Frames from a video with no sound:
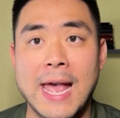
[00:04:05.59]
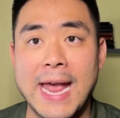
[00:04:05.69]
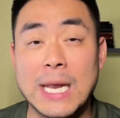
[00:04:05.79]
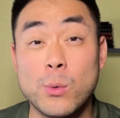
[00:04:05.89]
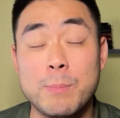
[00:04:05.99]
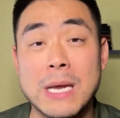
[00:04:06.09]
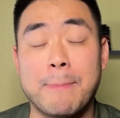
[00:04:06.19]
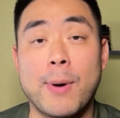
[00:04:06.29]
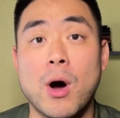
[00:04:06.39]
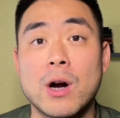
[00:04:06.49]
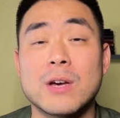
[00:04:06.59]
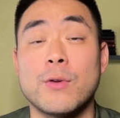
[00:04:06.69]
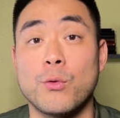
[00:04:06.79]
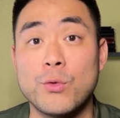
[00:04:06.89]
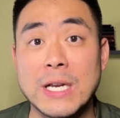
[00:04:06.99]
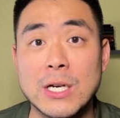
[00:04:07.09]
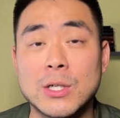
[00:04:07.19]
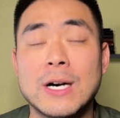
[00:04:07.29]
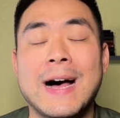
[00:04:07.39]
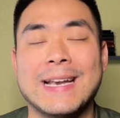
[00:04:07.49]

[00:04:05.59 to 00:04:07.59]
and it would be a part of a real,